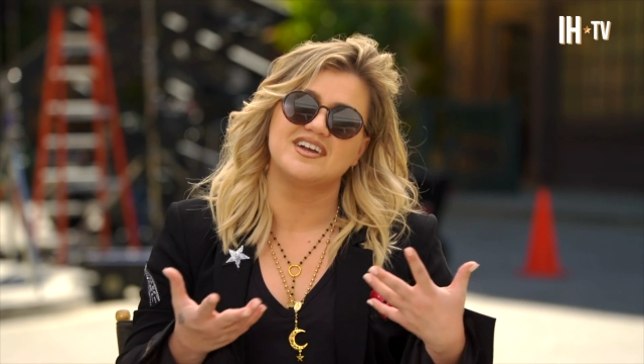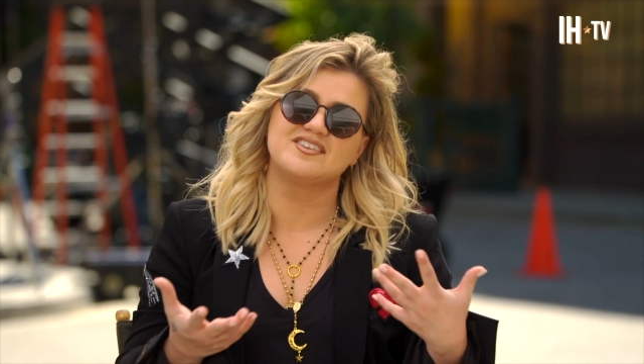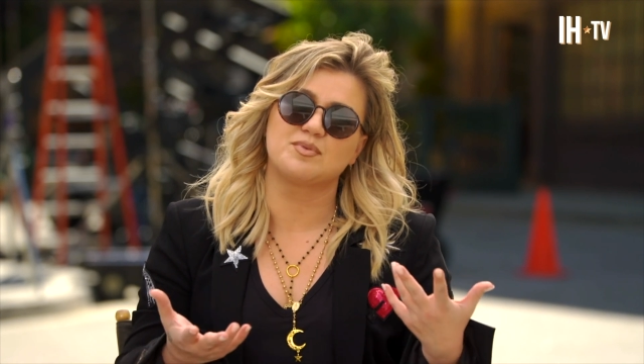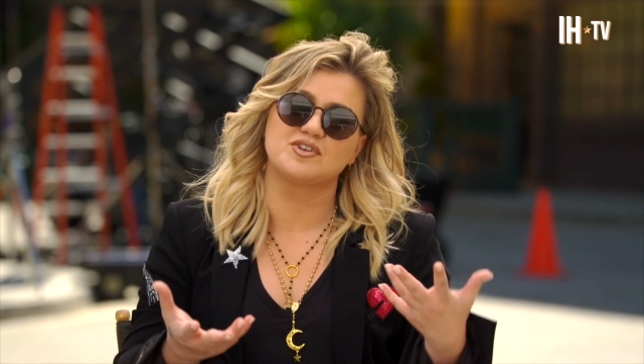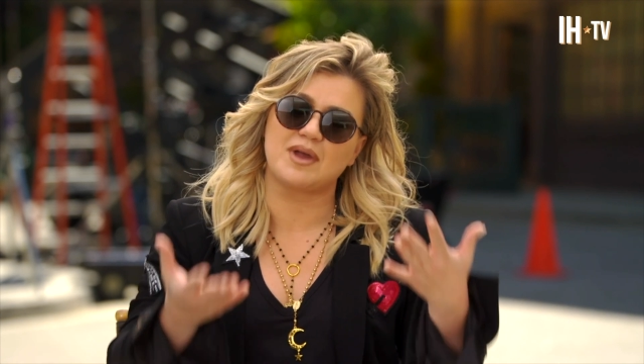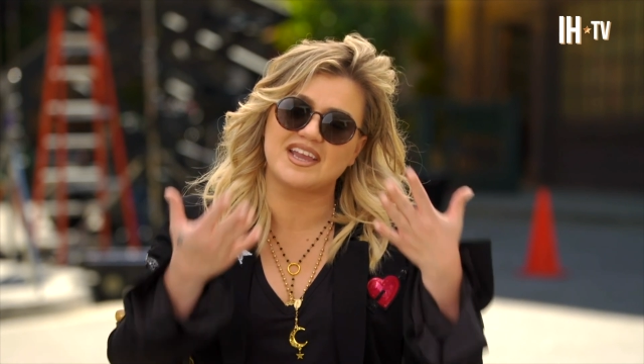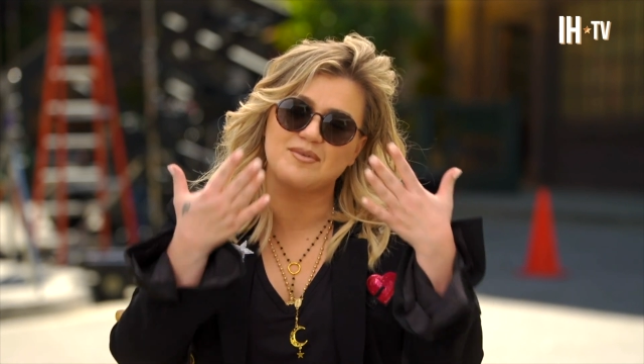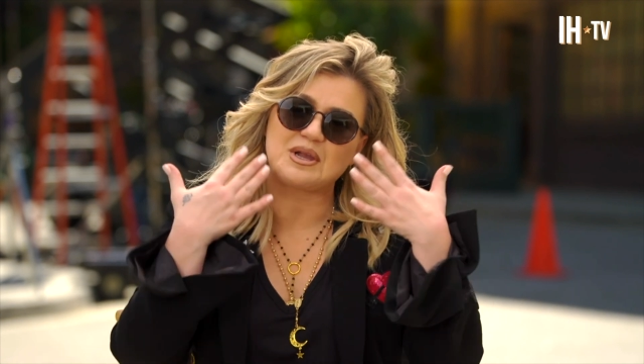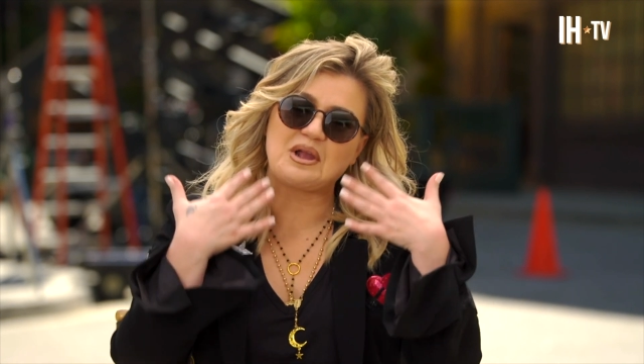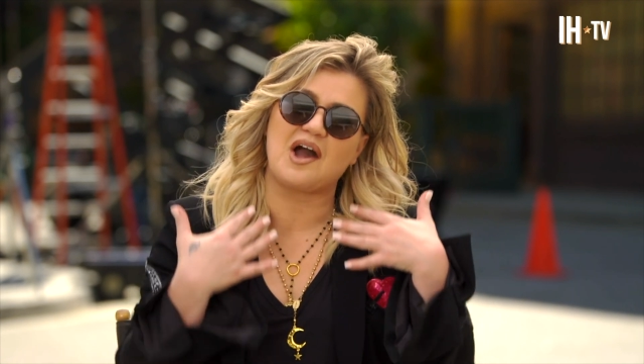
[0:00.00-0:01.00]
as a person, but I care
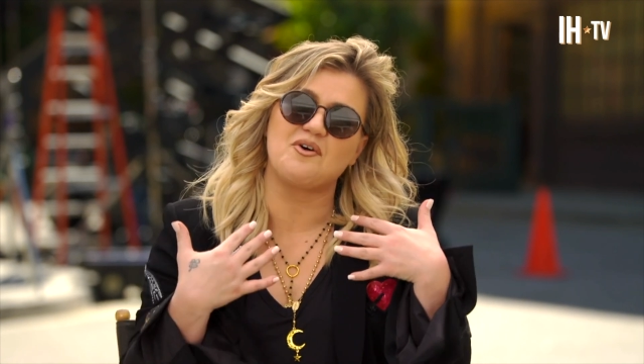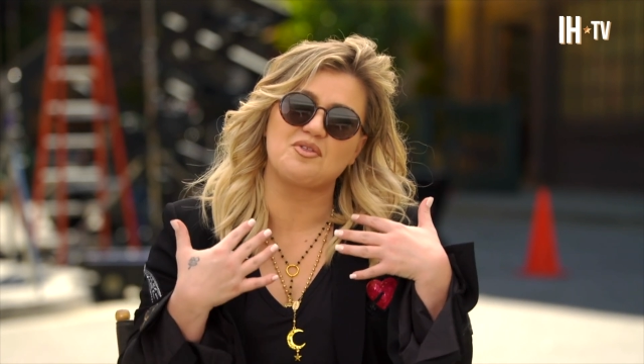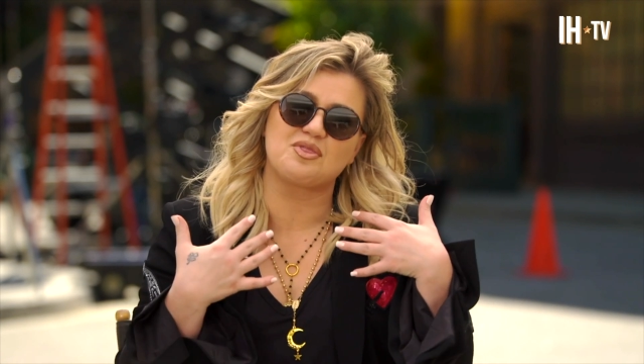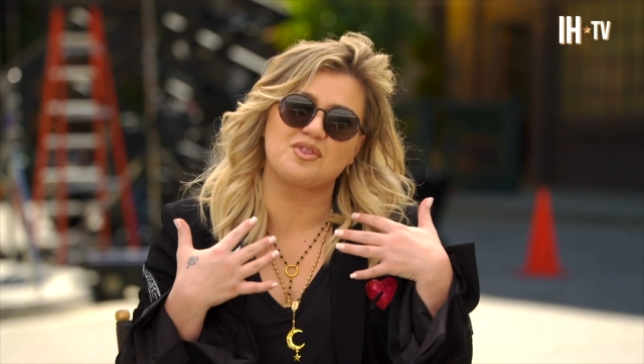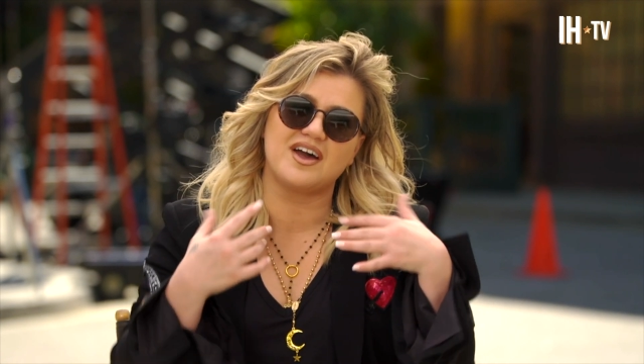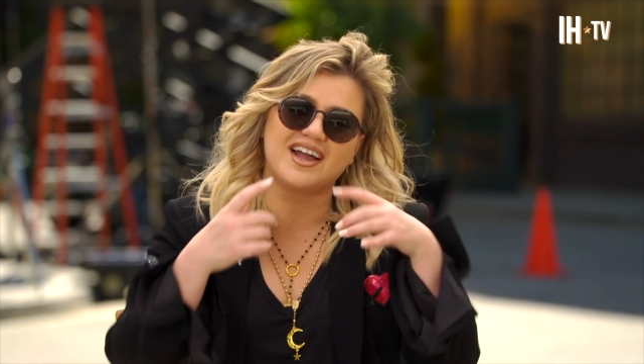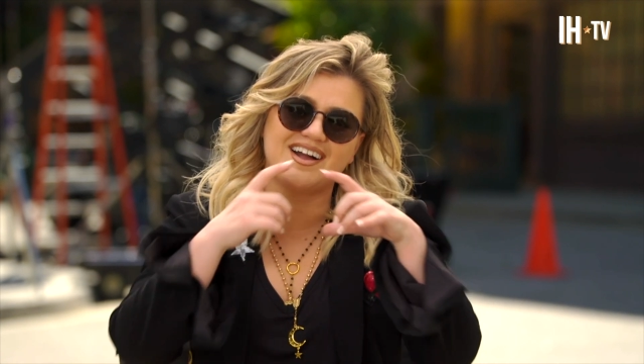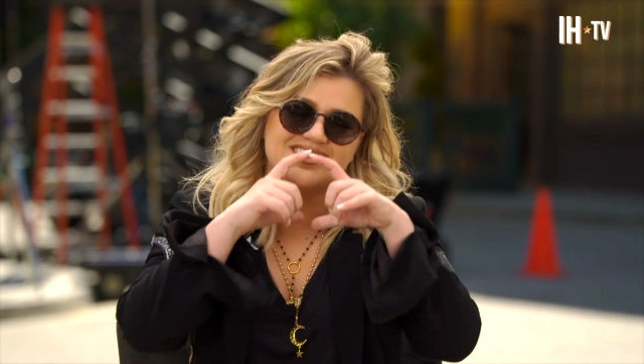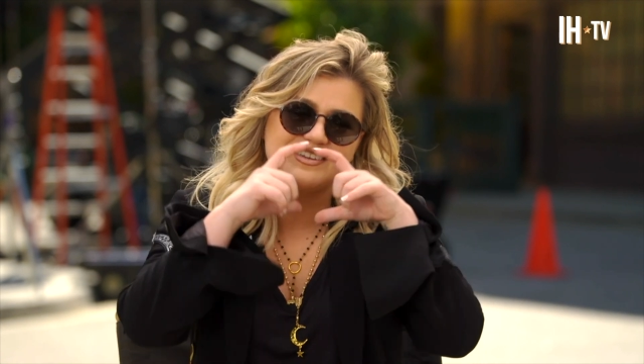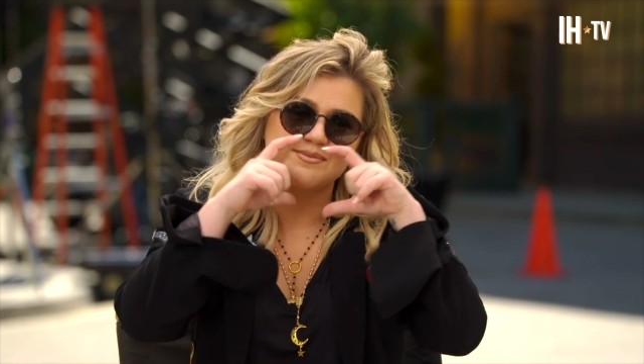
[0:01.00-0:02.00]
about your health. I
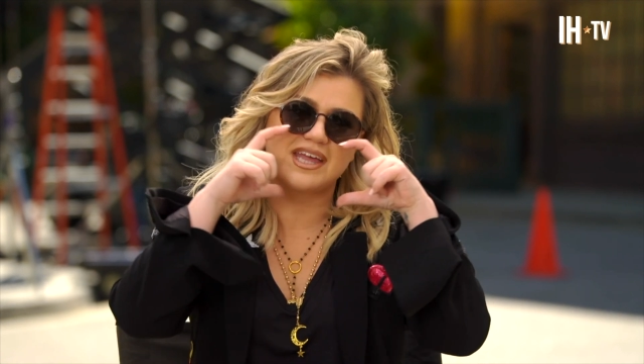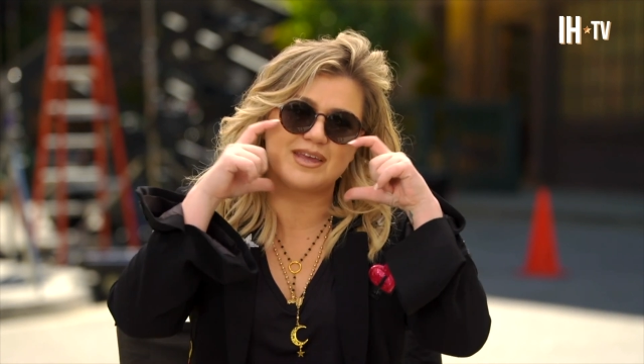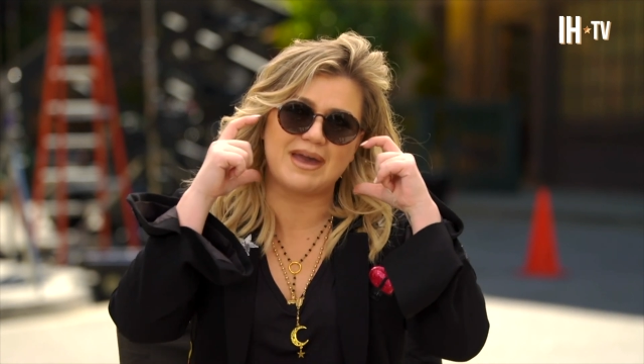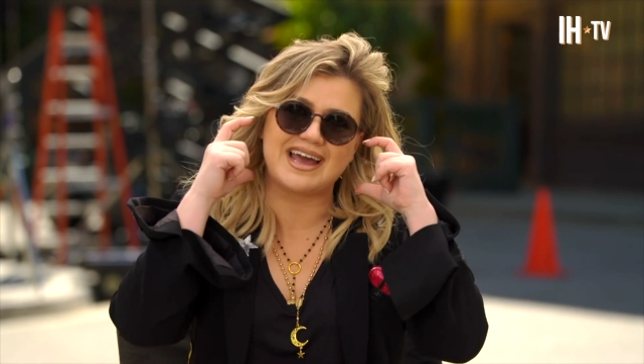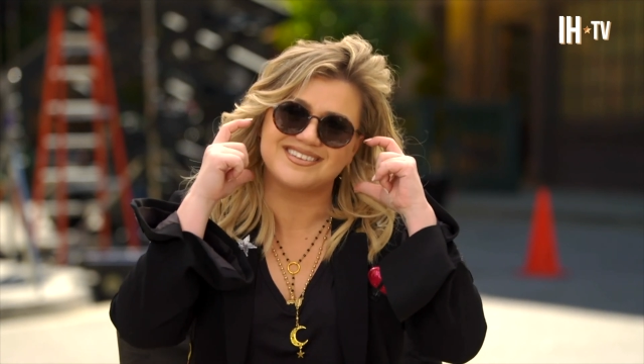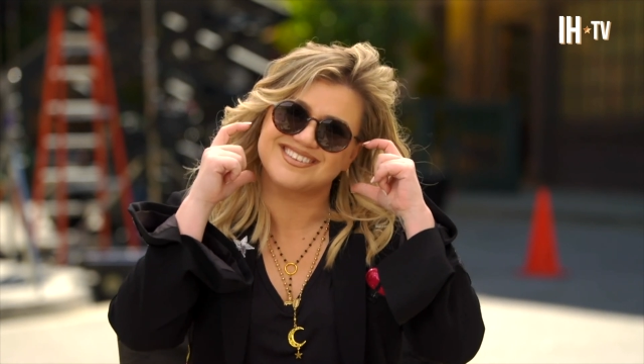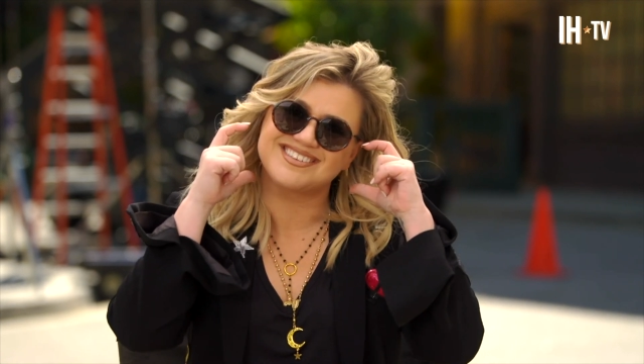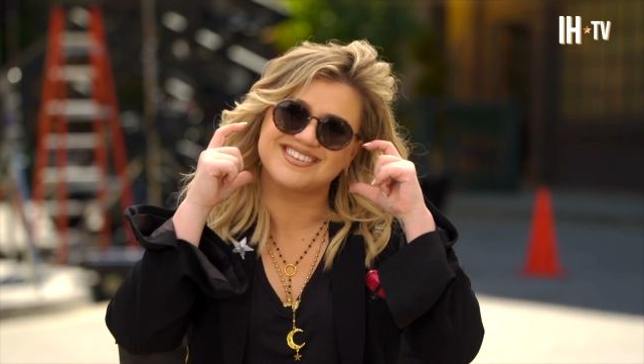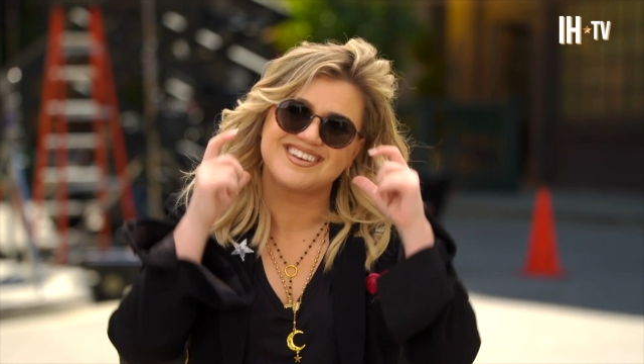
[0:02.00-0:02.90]
got Team Kelly masks.